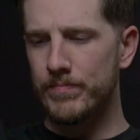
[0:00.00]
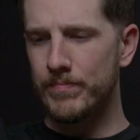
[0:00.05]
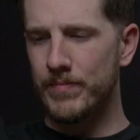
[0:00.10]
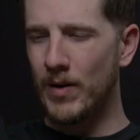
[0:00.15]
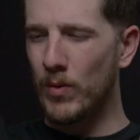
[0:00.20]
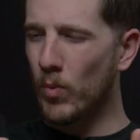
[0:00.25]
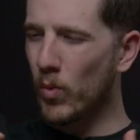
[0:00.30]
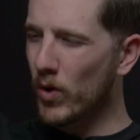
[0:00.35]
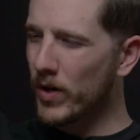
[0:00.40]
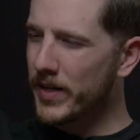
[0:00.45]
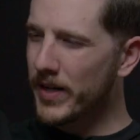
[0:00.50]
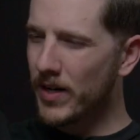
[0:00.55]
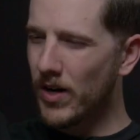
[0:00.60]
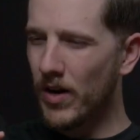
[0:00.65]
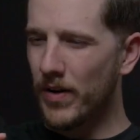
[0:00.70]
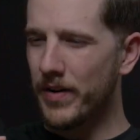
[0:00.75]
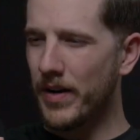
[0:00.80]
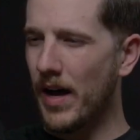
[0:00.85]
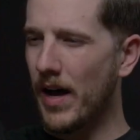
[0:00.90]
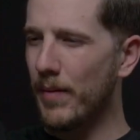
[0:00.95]
then working
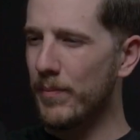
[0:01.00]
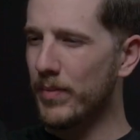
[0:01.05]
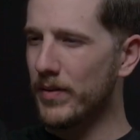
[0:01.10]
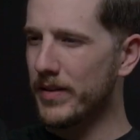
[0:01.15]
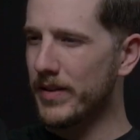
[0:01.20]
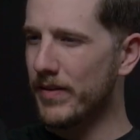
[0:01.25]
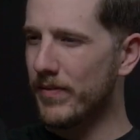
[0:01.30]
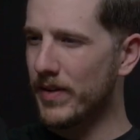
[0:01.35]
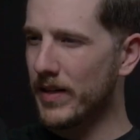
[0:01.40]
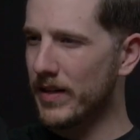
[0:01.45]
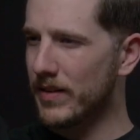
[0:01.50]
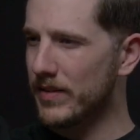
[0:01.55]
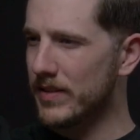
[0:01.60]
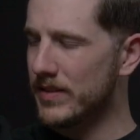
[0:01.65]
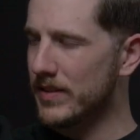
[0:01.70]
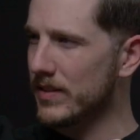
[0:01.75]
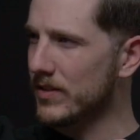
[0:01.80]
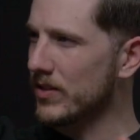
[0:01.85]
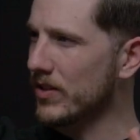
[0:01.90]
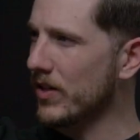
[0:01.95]
on not believing
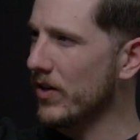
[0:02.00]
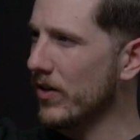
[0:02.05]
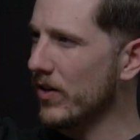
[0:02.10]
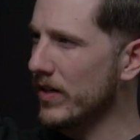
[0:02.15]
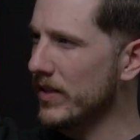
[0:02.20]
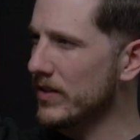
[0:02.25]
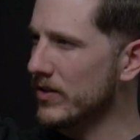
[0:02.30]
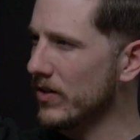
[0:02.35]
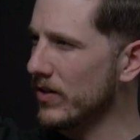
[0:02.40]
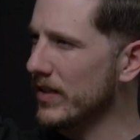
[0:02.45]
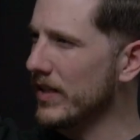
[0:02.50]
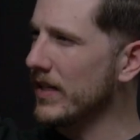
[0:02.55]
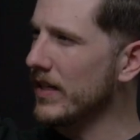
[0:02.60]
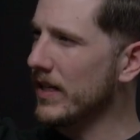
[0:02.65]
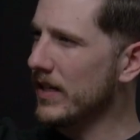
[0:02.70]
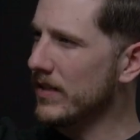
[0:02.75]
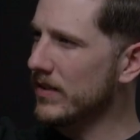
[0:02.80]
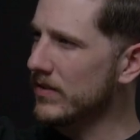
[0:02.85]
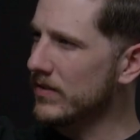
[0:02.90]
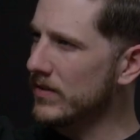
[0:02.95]
these insecurities or
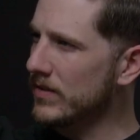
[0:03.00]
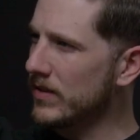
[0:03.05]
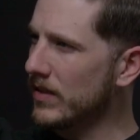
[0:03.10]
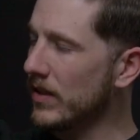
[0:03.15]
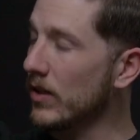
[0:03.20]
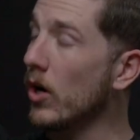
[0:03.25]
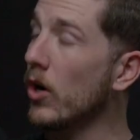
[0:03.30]
leaning